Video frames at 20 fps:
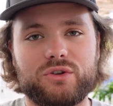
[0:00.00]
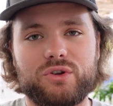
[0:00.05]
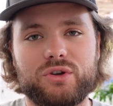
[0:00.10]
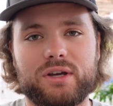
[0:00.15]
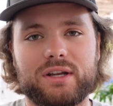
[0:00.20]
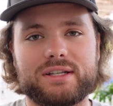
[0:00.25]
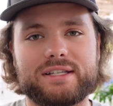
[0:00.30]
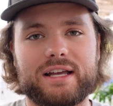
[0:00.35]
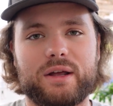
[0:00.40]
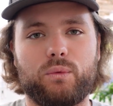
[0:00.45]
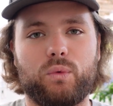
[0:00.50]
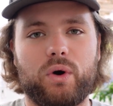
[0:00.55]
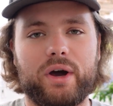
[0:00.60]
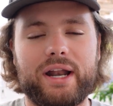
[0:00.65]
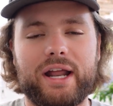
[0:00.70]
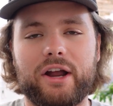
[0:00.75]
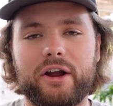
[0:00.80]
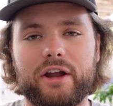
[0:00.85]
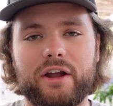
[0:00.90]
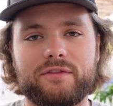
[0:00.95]
You can decide
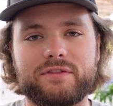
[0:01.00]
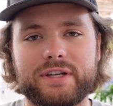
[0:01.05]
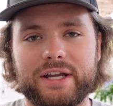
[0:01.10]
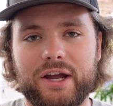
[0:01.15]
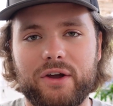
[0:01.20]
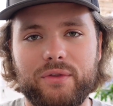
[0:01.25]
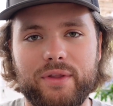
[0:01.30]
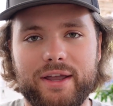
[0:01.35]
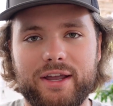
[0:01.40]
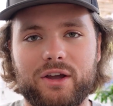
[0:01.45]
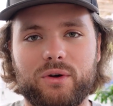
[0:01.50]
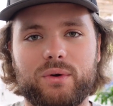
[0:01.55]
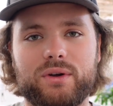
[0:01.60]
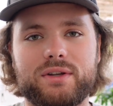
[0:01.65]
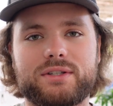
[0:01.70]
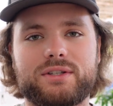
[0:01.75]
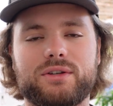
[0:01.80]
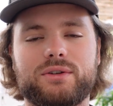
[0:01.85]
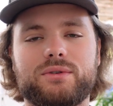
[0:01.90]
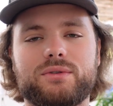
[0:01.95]
what area of town they go
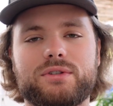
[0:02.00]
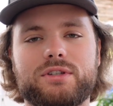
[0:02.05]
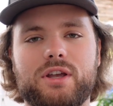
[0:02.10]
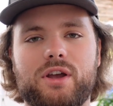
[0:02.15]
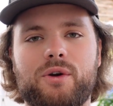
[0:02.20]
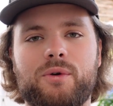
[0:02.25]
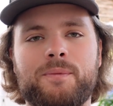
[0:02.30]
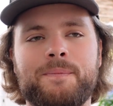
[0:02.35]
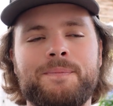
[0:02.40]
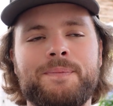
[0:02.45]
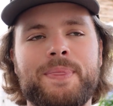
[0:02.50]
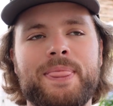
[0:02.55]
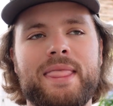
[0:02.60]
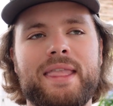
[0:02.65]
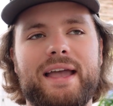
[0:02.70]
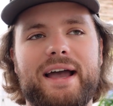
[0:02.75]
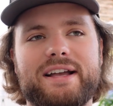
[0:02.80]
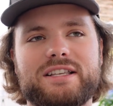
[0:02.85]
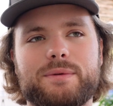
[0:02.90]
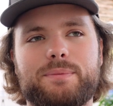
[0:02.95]
into. So
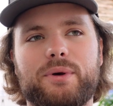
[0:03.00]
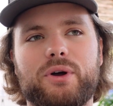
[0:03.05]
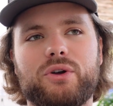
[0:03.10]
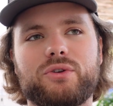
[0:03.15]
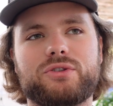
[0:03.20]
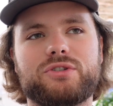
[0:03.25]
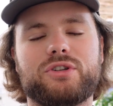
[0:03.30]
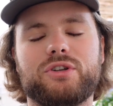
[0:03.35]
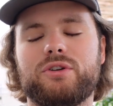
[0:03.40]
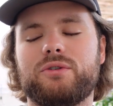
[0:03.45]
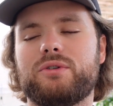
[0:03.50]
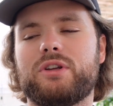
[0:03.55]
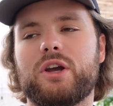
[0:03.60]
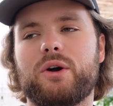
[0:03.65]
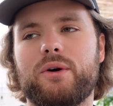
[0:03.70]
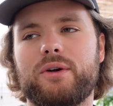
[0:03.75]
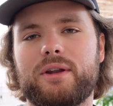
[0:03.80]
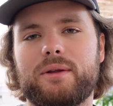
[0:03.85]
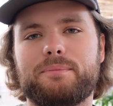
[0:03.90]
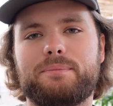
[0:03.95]
as opposed to
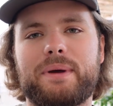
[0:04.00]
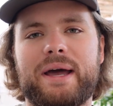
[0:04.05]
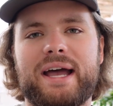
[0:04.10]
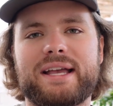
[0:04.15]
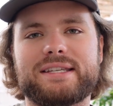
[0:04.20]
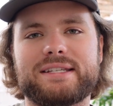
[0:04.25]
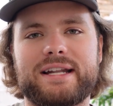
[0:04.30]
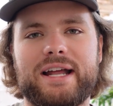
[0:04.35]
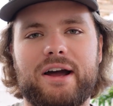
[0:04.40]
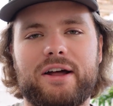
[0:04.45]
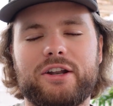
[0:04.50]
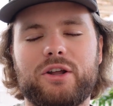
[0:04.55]
going and passing out.